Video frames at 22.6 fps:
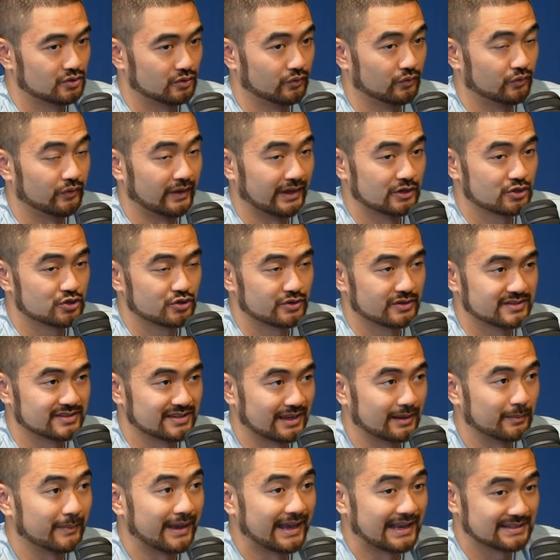So Venture is
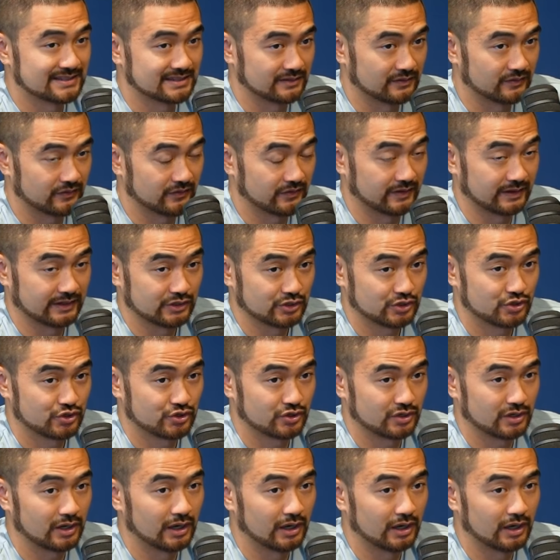a massive fish.